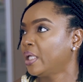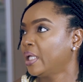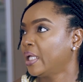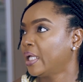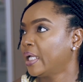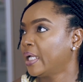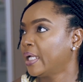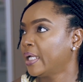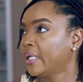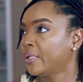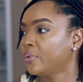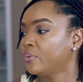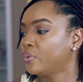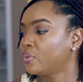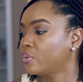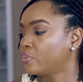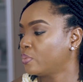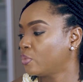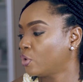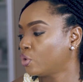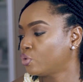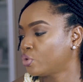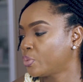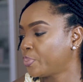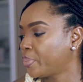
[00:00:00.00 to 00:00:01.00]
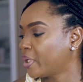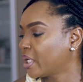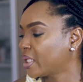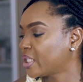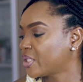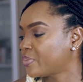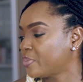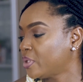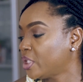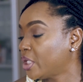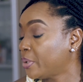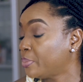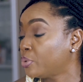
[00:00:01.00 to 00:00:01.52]
And Audrey Park has
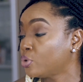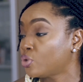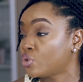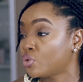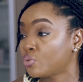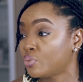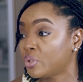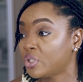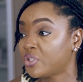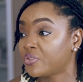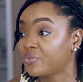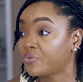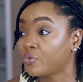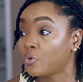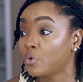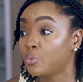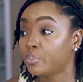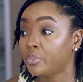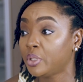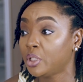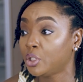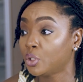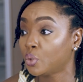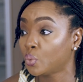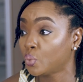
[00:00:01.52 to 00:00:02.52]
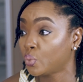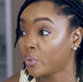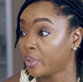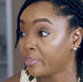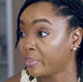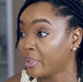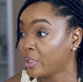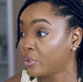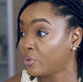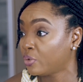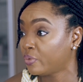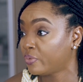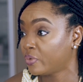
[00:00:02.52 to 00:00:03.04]
been able to reach 4 million
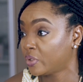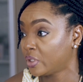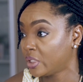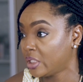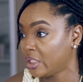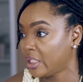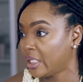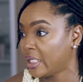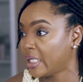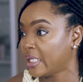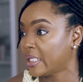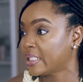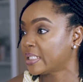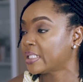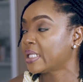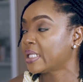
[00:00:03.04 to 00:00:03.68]
women over the years.